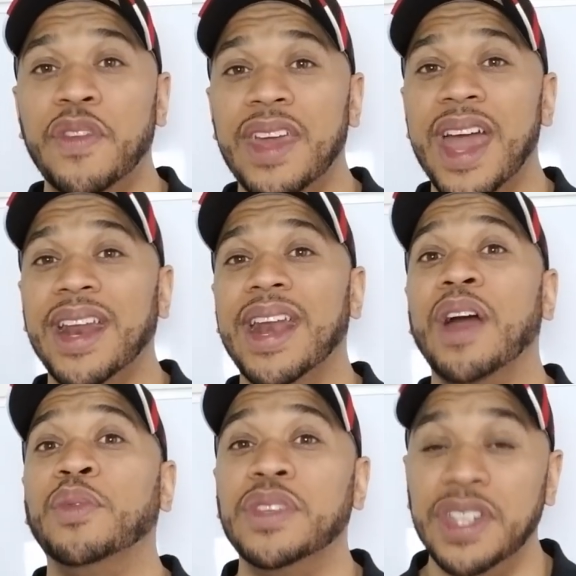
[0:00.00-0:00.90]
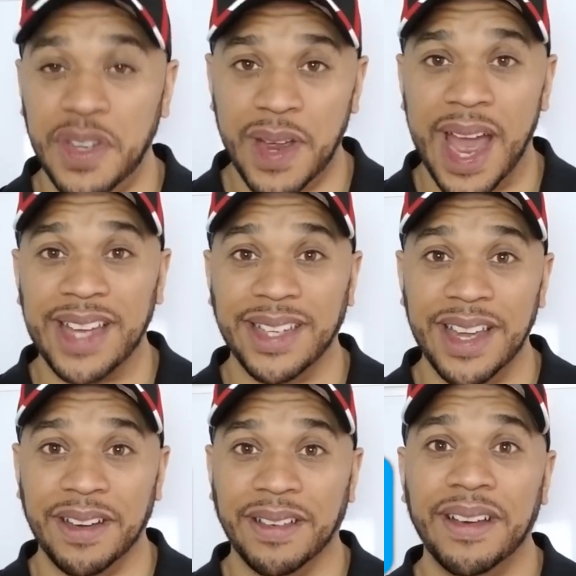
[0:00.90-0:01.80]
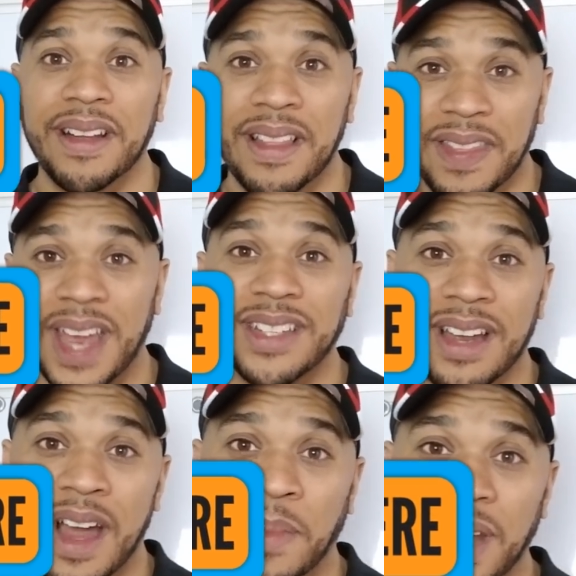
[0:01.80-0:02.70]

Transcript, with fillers: for that, and I will see you guys later. Thanks, and God